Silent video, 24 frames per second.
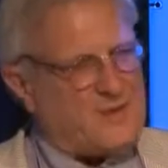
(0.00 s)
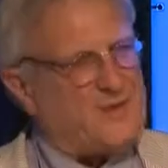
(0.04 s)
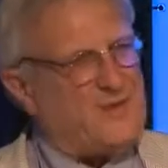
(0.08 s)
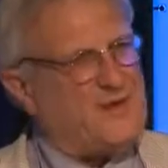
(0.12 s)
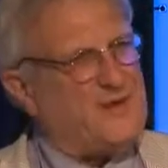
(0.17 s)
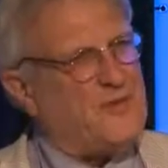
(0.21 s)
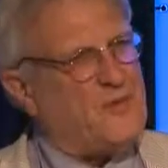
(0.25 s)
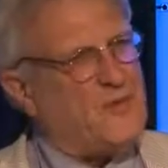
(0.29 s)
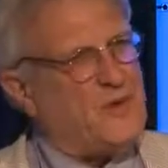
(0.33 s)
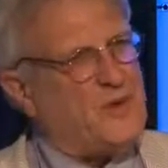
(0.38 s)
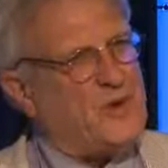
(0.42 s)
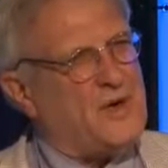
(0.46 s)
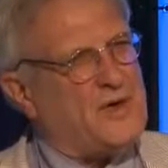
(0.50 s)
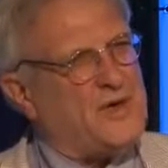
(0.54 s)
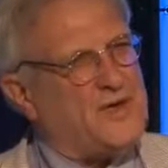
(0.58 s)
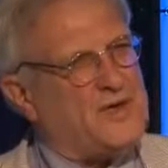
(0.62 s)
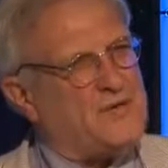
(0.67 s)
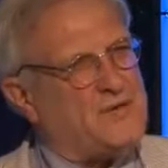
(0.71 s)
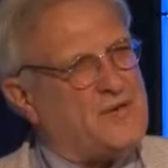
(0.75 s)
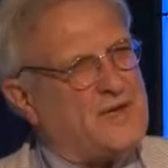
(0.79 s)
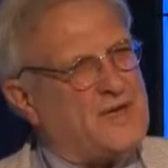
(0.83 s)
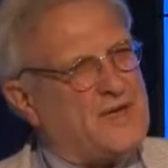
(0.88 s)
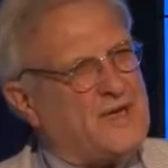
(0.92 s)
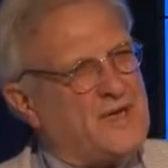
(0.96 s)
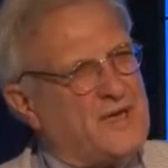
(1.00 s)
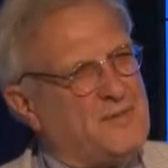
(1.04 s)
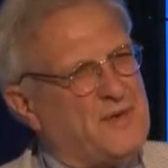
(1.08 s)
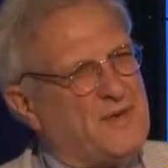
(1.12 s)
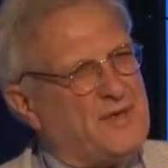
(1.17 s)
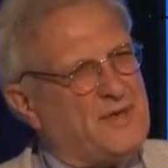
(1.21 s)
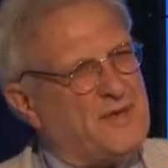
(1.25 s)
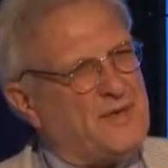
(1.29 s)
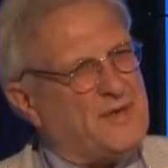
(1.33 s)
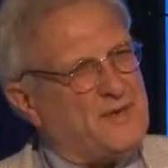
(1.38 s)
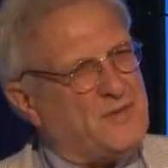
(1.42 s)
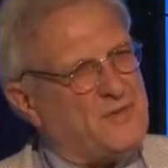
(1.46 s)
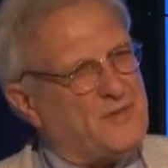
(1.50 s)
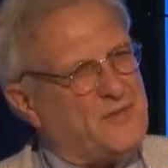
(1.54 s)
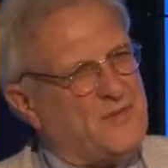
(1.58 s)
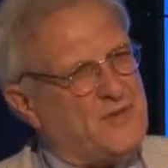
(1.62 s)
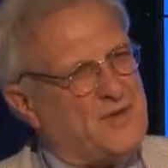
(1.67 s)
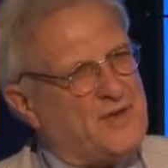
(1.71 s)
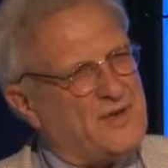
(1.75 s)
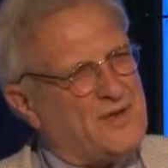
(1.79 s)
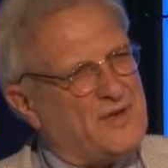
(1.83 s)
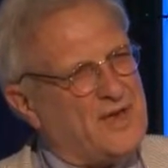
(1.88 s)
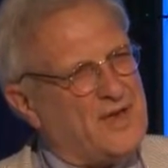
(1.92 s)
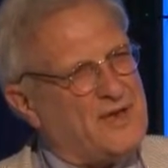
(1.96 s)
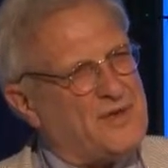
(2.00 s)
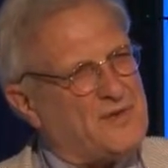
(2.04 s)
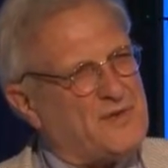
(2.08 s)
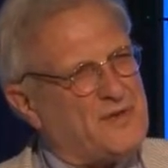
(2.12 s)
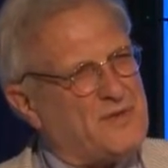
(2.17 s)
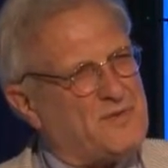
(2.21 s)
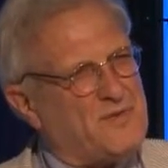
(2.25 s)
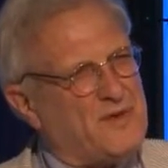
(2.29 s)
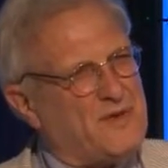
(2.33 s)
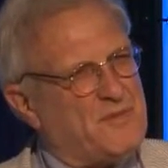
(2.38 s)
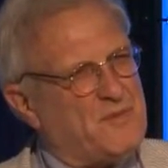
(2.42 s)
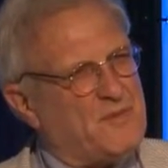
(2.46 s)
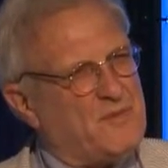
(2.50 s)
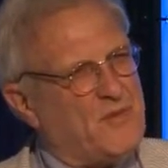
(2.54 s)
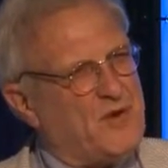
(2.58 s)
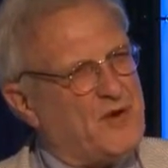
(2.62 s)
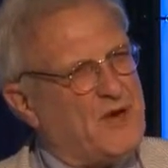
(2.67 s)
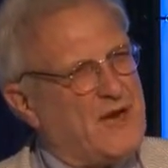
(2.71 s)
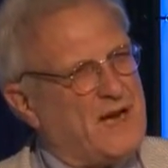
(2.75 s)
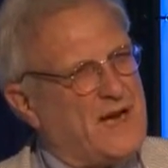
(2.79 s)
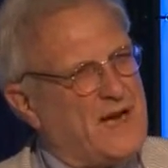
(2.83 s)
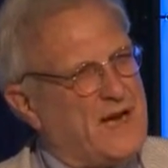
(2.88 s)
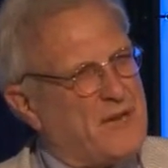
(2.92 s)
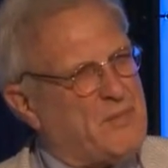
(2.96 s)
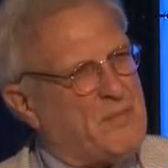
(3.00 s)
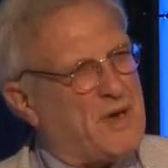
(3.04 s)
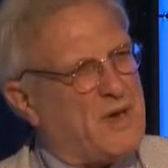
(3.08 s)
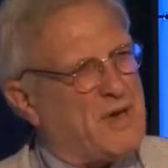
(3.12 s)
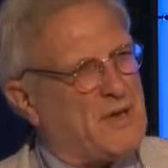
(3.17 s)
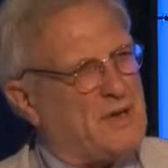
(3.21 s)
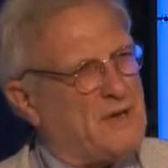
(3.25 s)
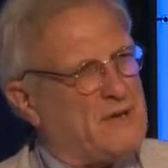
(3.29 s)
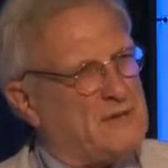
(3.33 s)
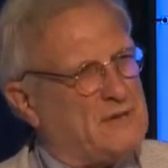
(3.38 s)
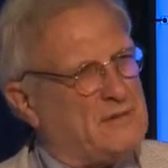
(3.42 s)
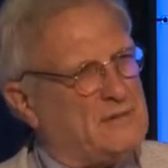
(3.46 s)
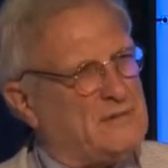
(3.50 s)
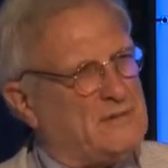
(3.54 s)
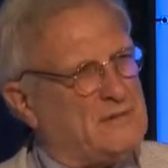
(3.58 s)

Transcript: the world is becoming not more dangerous, but more labile.